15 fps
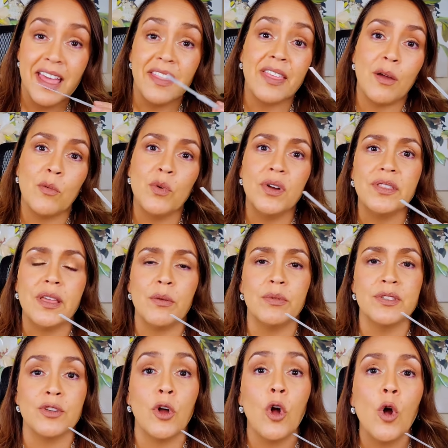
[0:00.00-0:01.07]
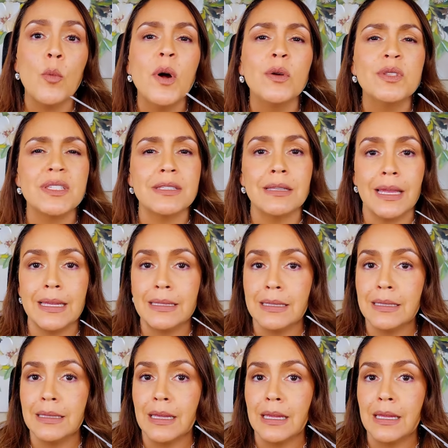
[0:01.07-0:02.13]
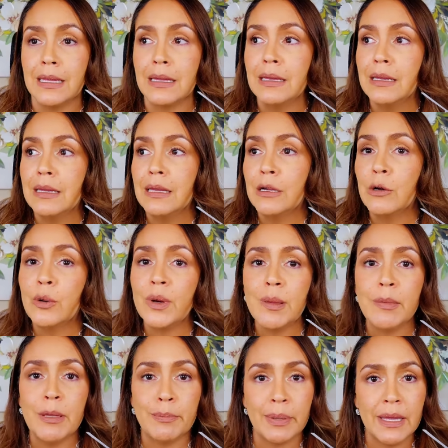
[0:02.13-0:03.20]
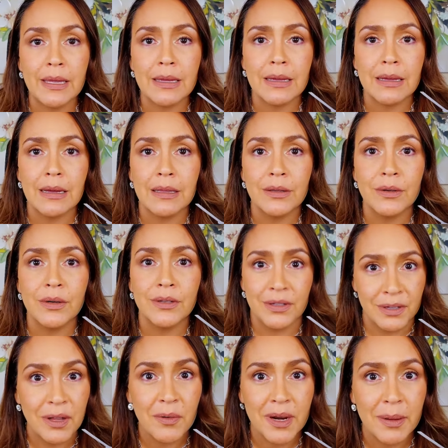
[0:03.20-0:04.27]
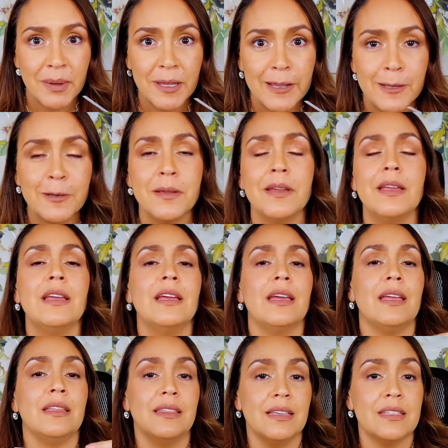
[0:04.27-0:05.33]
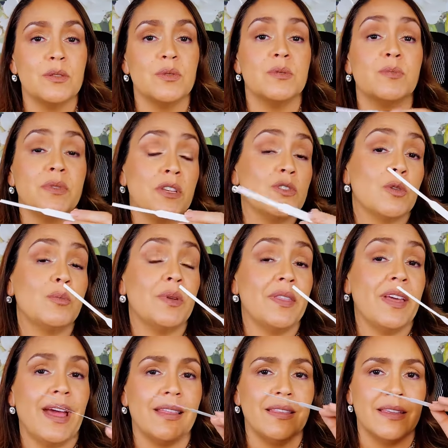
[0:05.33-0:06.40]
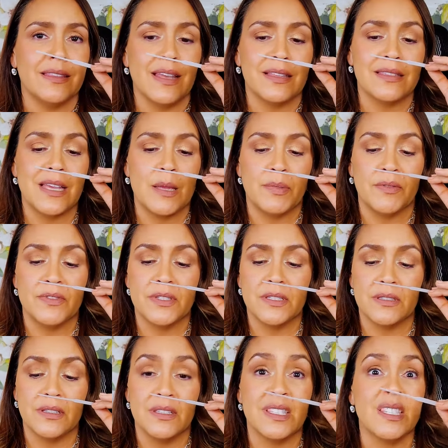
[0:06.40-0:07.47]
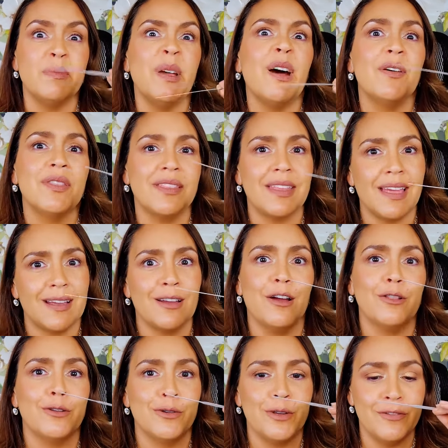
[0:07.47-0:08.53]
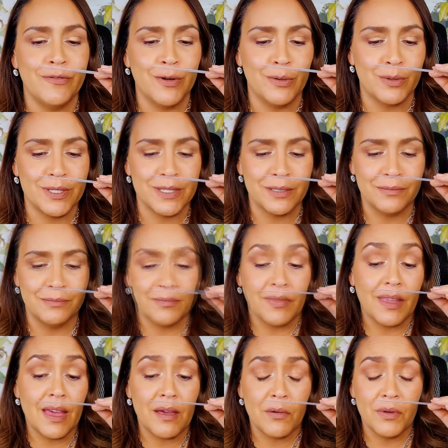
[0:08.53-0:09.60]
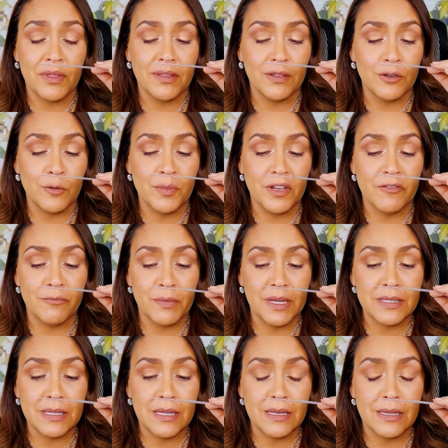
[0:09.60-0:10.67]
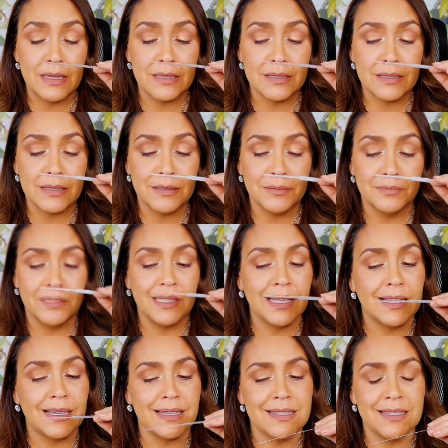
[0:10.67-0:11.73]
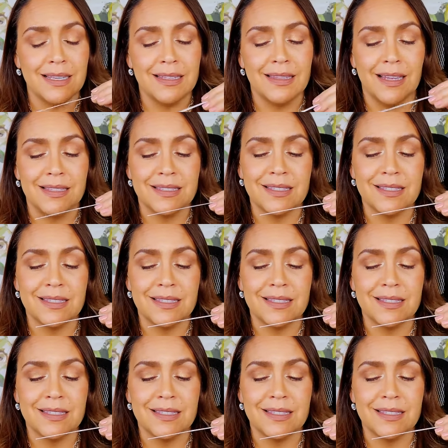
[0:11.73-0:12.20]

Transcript: that wood that was almost slightly like creamy pink color, you know what I mean? This was this would be that, like that type of the smell that that color evokes. Yeah, with a little bit of muskiness and like I said that